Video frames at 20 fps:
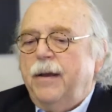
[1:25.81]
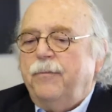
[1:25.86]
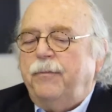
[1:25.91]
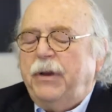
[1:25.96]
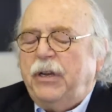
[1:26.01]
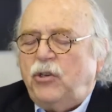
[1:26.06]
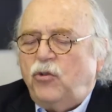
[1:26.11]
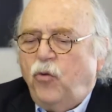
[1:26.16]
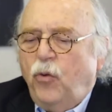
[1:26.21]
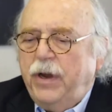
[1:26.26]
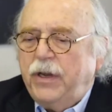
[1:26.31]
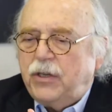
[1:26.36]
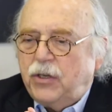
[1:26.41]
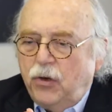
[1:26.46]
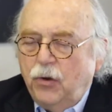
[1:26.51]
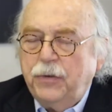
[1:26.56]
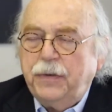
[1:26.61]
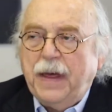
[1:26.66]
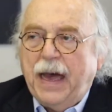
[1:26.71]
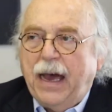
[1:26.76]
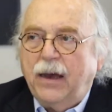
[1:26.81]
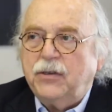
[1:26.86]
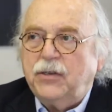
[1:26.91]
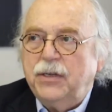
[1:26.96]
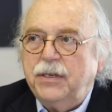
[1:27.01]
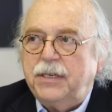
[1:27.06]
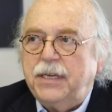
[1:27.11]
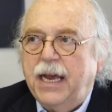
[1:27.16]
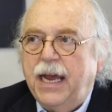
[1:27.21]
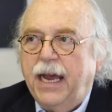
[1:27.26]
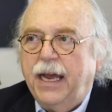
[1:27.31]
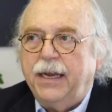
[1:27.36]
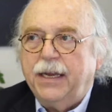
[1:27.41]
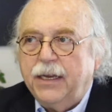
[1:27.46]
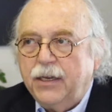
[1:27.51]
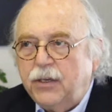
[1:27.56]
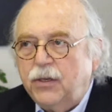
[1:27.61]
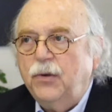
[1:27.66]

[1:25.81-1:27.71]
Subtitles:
Between 2010 and